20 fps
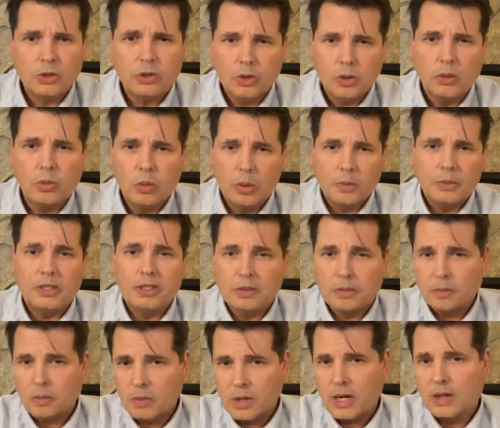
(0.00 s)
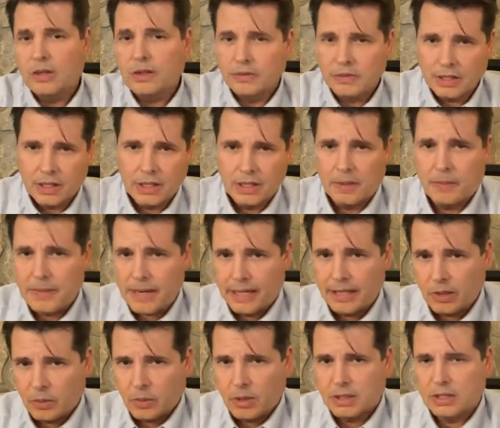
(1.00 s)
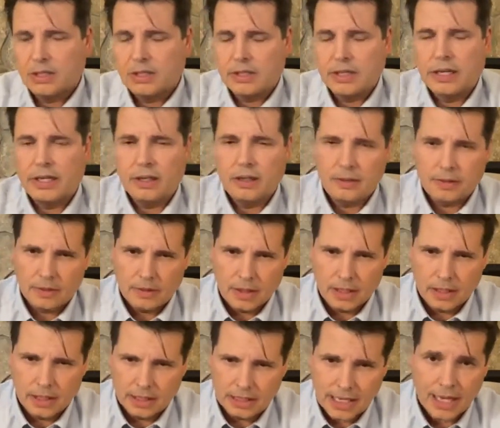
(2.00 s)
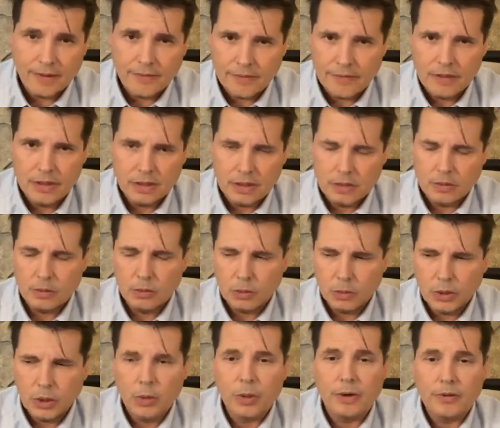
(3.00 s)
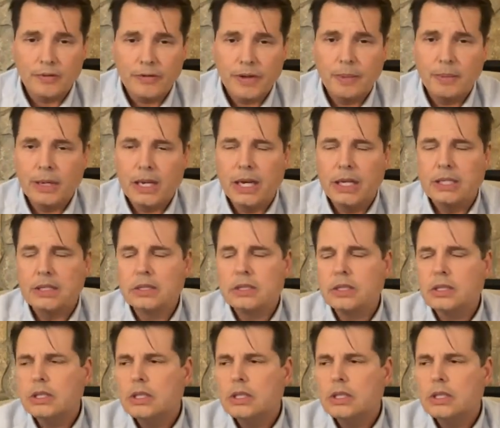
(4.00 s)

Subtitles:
do a woman's brow lift on a man that wants to say we don't want to feminize.